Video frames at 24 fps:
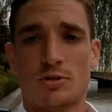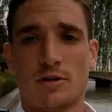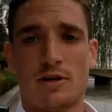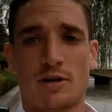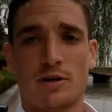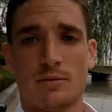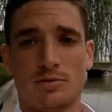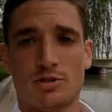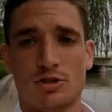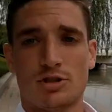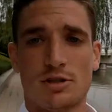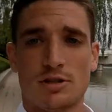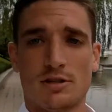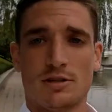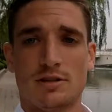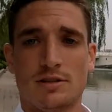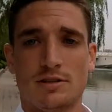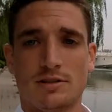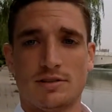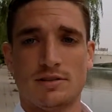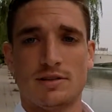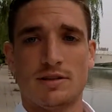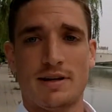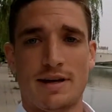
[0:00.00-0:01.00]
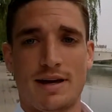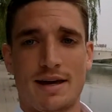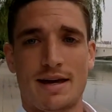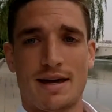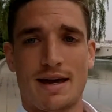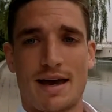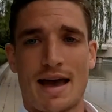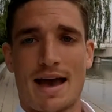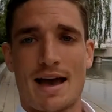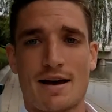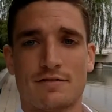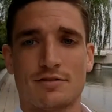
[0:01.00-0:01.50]
Straight up chilling
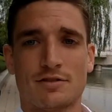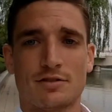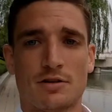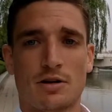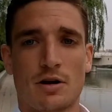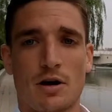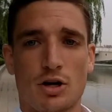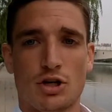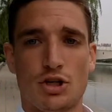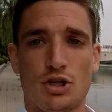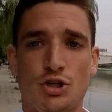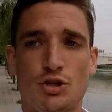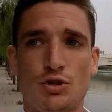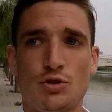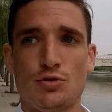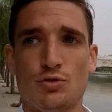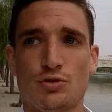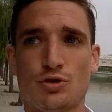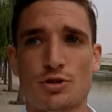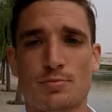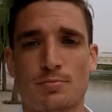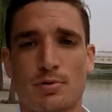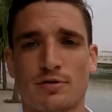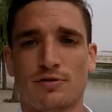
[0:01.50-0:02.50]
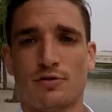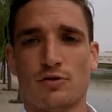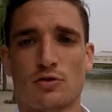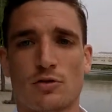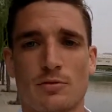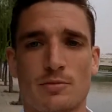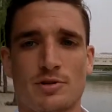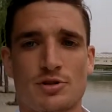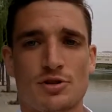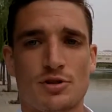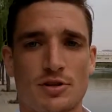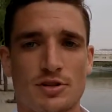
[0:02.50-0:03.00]
today after a huge
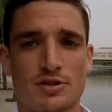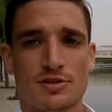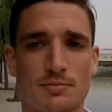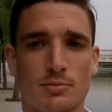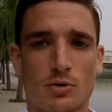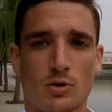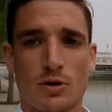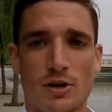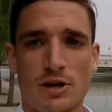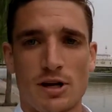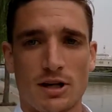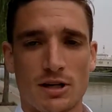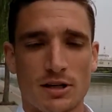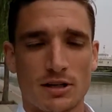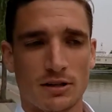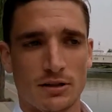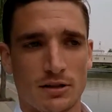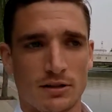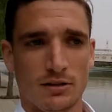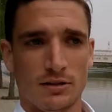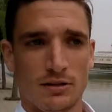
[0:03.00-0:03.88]
performance this morning.